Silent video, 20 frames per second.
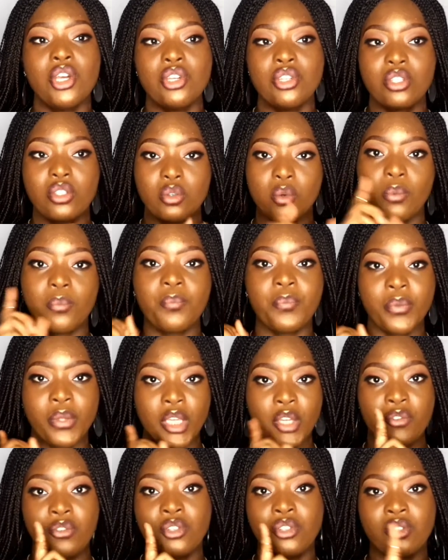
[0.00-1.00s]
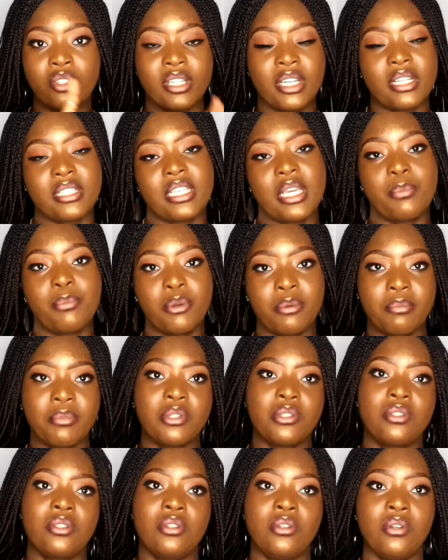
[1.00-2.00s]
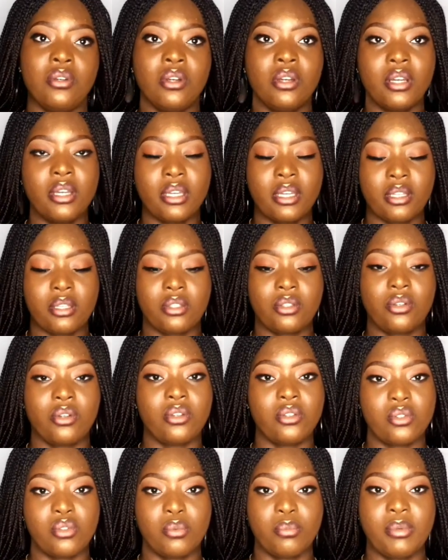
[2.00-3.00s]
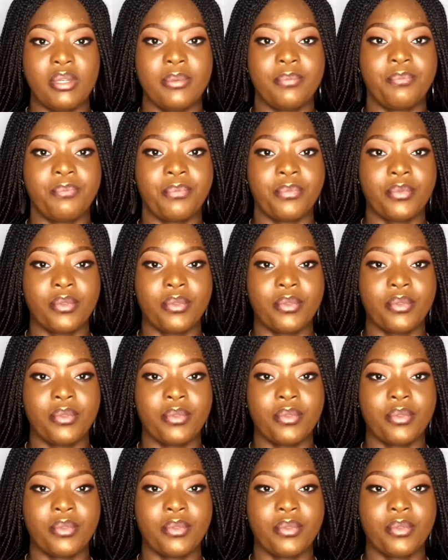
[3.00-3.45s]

So if you do that, I promise you it's going to be